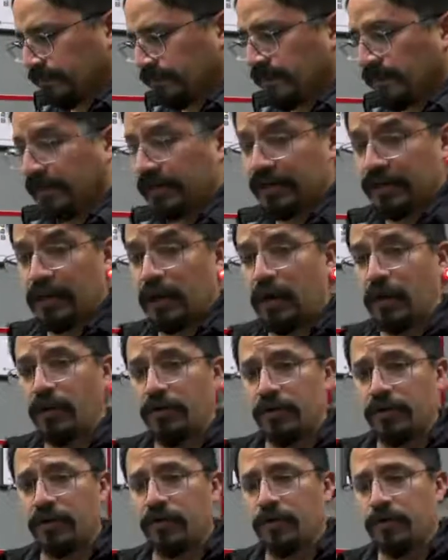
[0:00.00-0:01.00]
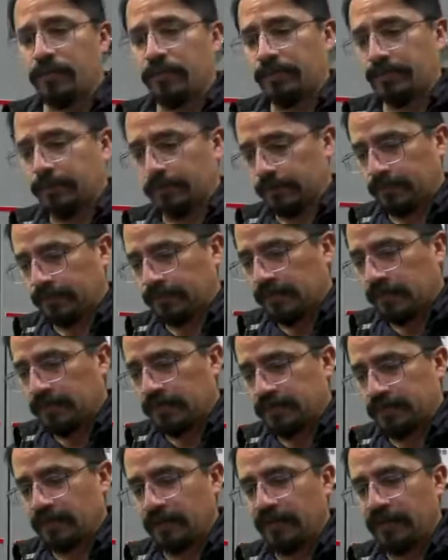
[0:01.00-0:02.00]
In auto,
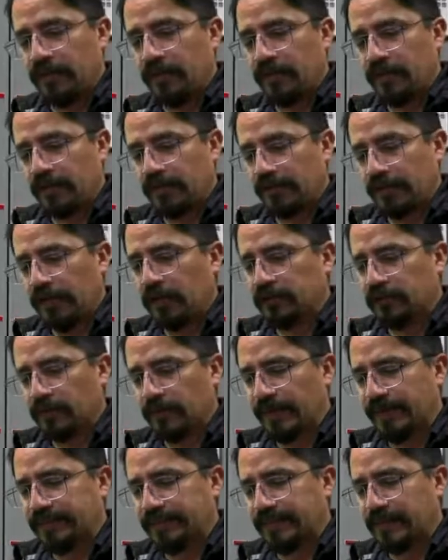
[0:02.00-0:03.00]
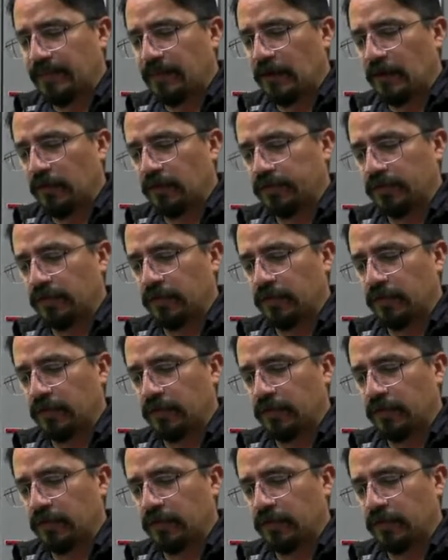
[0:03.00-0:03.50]
so in automatic mode,